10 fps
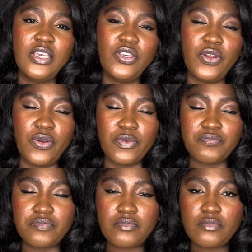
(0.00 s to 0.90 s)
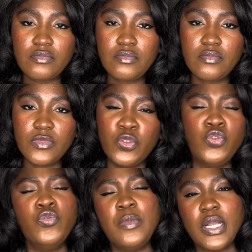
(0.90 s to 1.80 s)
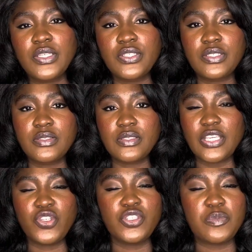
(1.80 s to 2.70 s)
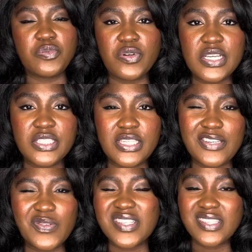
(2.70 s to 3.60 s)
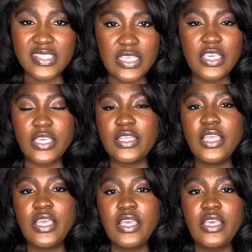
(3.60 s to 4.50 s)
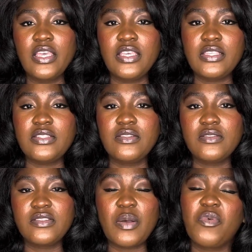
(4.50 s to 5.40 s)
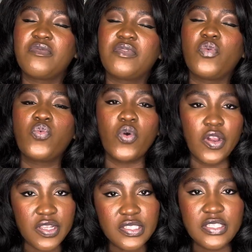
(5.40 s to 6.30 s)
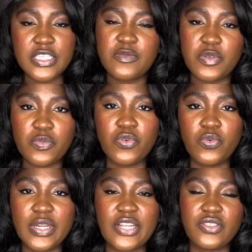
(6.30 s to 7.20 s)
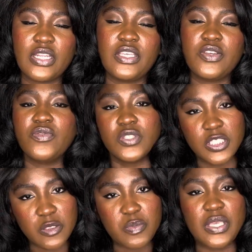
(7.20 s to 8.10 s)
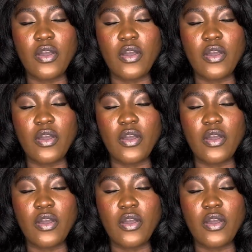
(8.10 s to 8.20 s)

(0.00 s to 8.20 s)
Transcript: you know do much, and you're depressed and you're sinking, some of the words these people would actually speak